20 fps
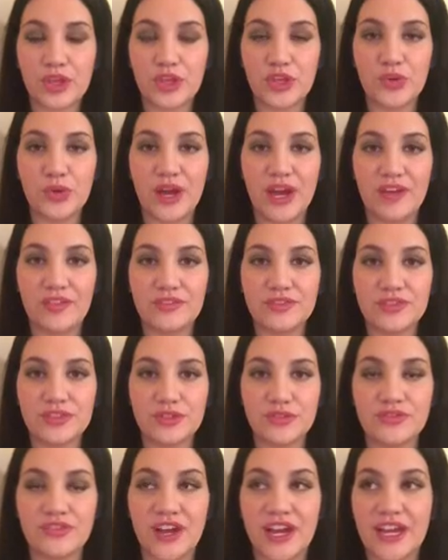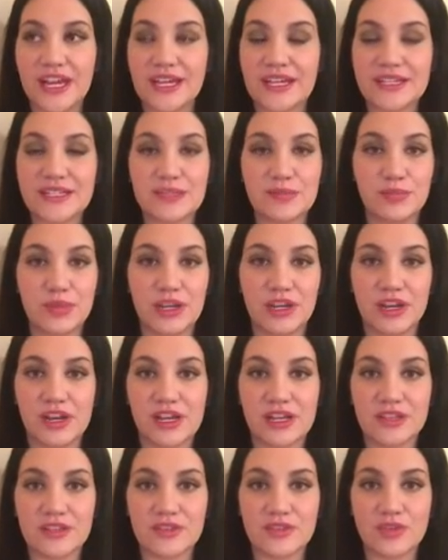you have to, via
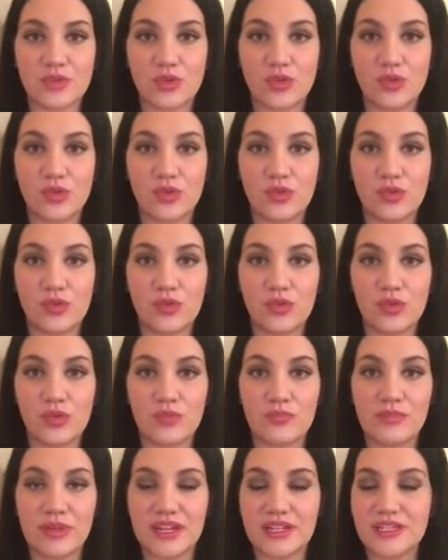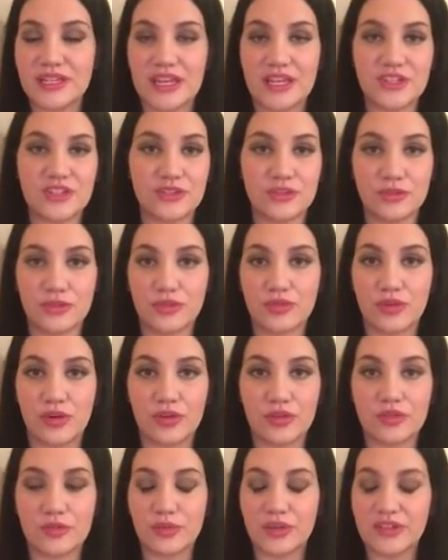experience or meditation or
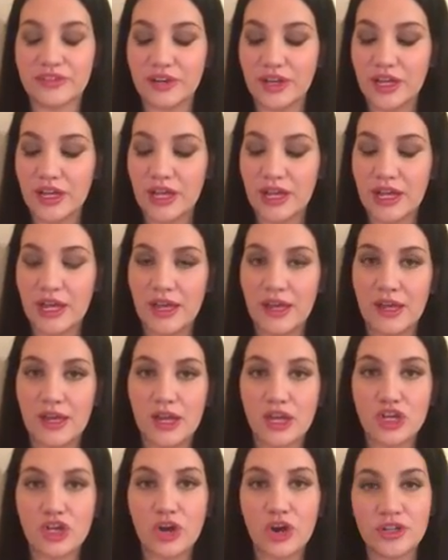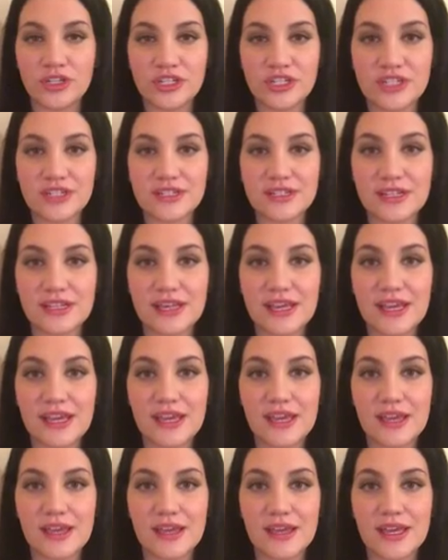growth or whatever,
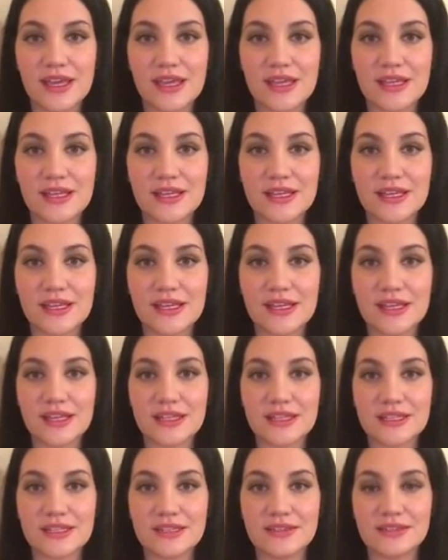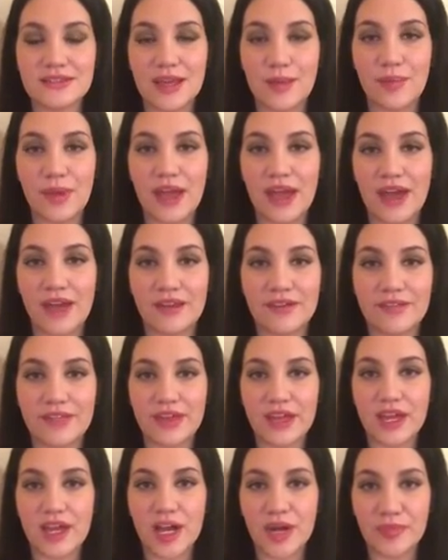consciously step out
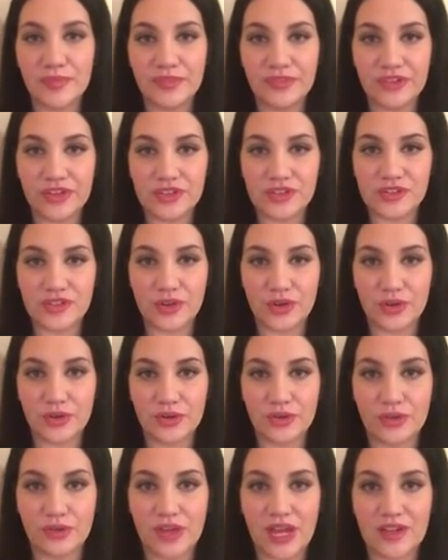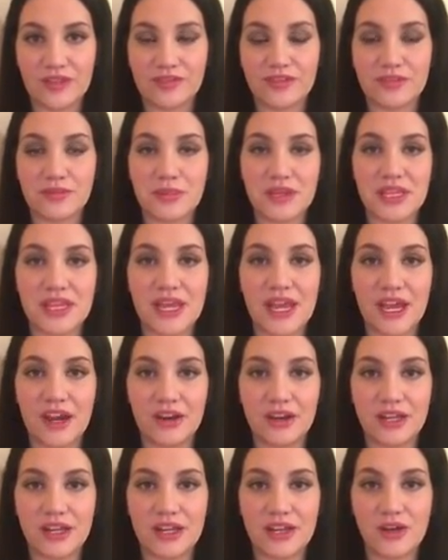of the comfort zone and
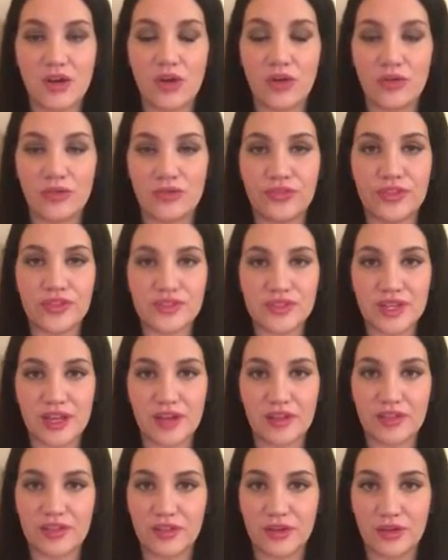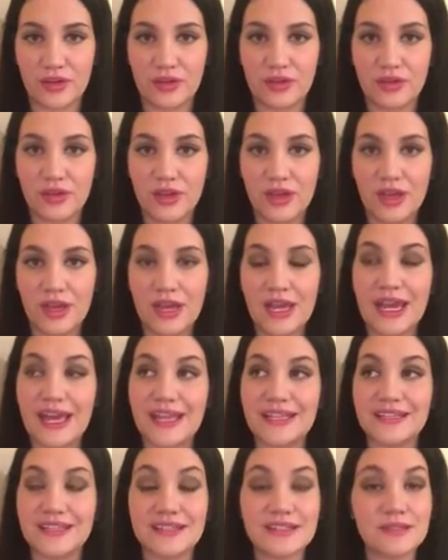familiarity of the South Node.
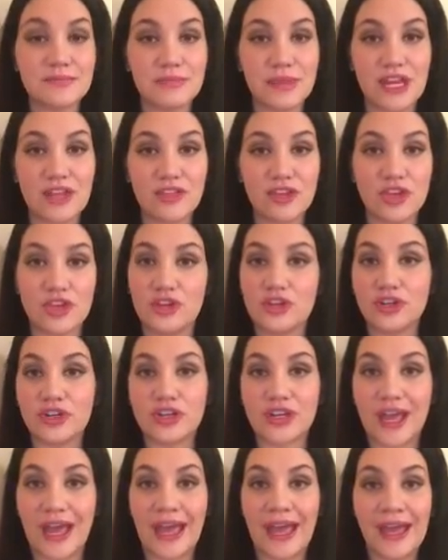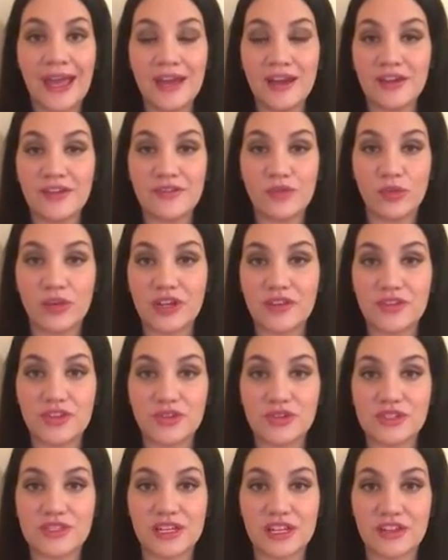It doesn't mean that you're not going to have whatever
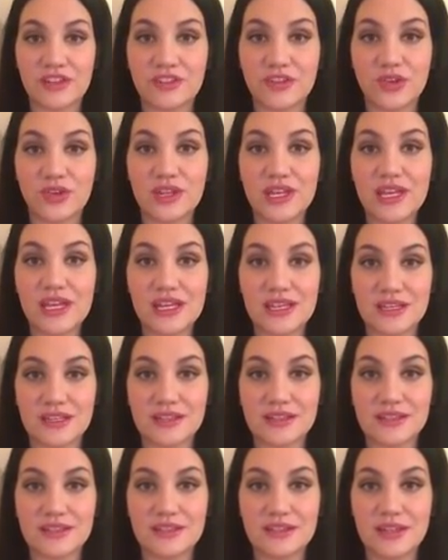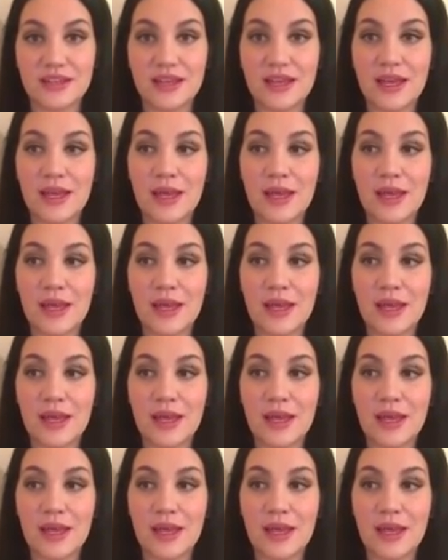your South Node is,